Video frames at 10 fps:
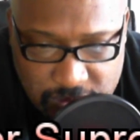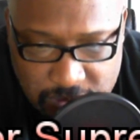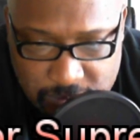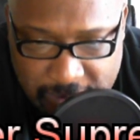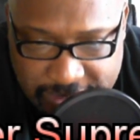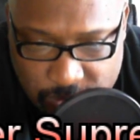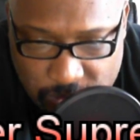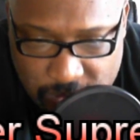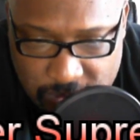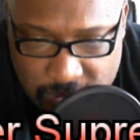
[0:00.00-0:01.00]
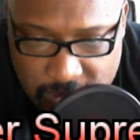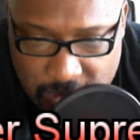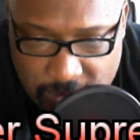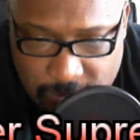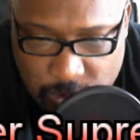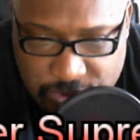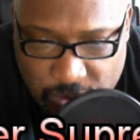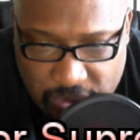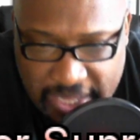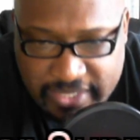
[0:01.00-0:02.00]
Michael, most
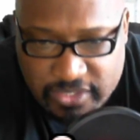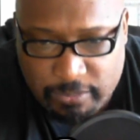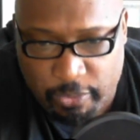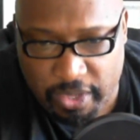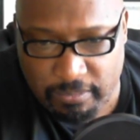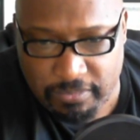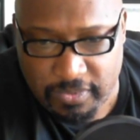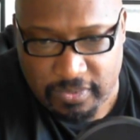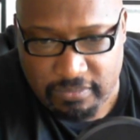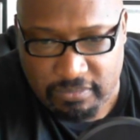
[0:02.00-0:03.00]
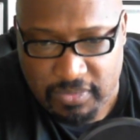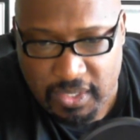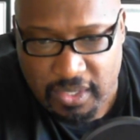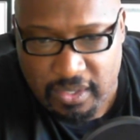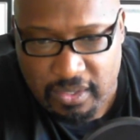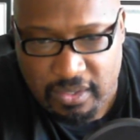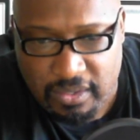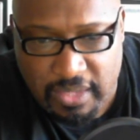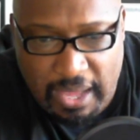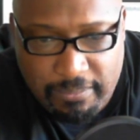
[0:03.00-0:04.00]
don't like it, Supreme.
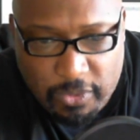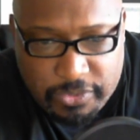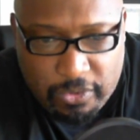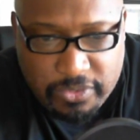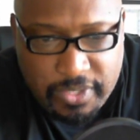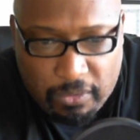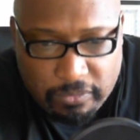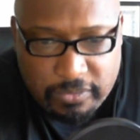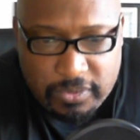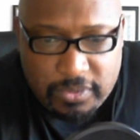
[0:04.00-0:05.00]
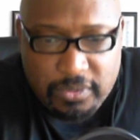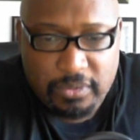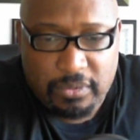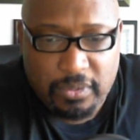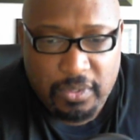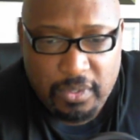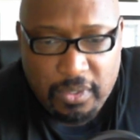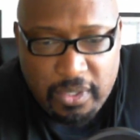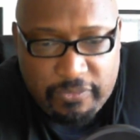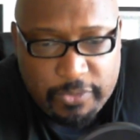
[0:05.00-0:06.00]
Yeah, most girls don't.
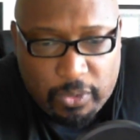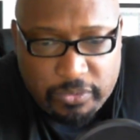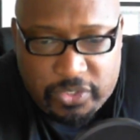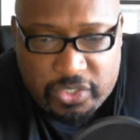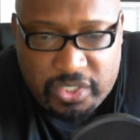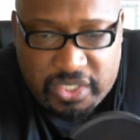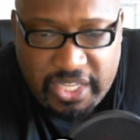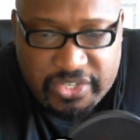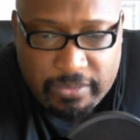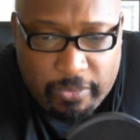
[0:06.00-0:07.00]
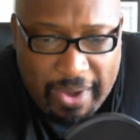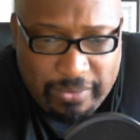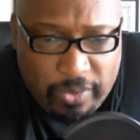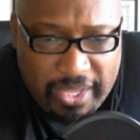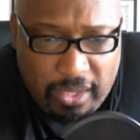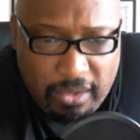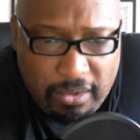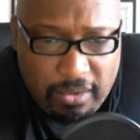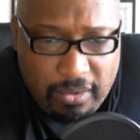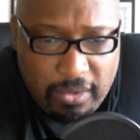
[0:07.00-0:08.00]
If you don't teach them the right way,
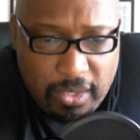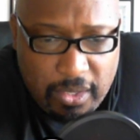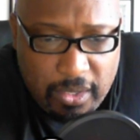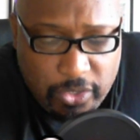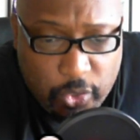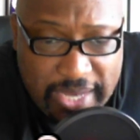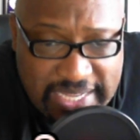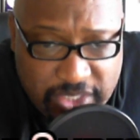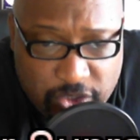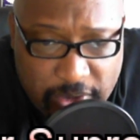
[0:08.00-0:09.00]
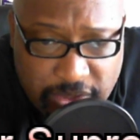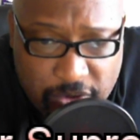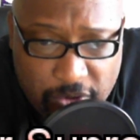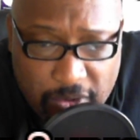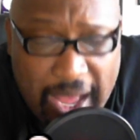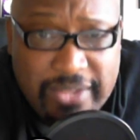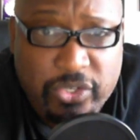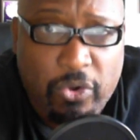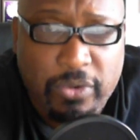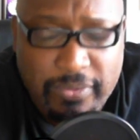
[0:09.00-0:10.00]
you can actually train a girl. That's
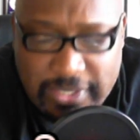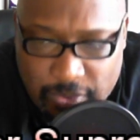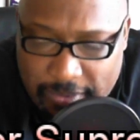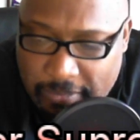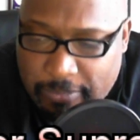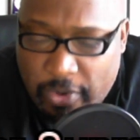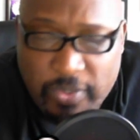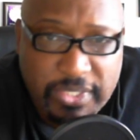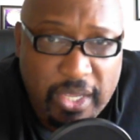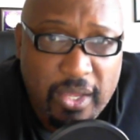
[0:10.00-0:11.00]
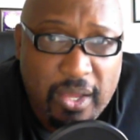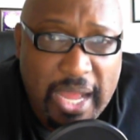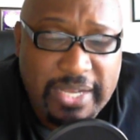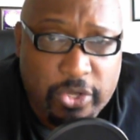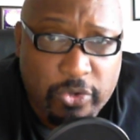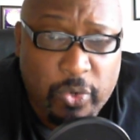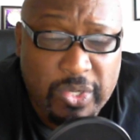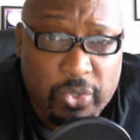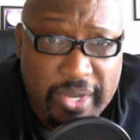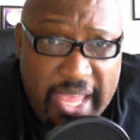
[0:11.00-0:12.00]
what my point was. I turned her
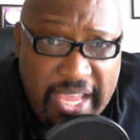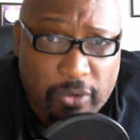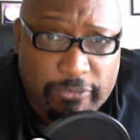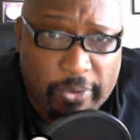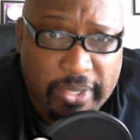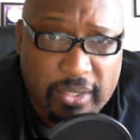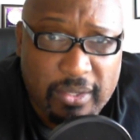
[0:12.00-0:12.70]
into an anal freak.